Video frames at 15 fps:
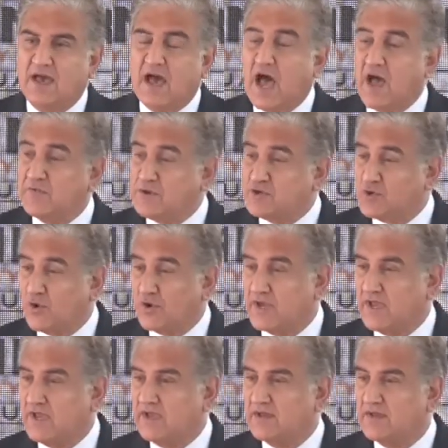Are we
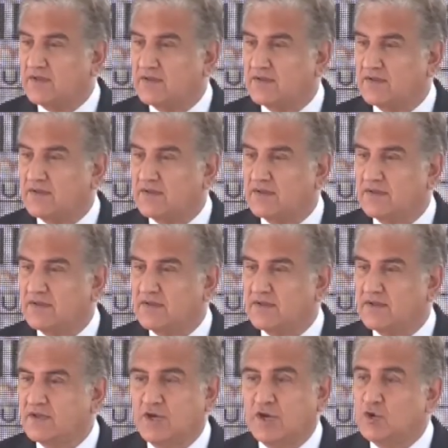talking?
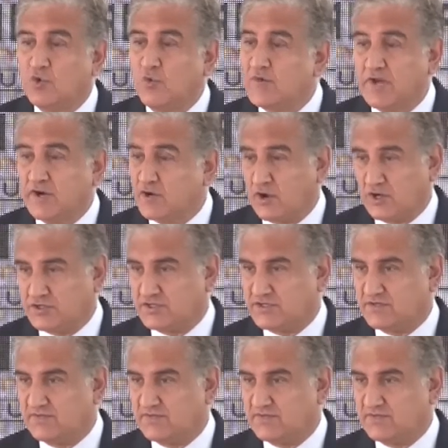No, we are not.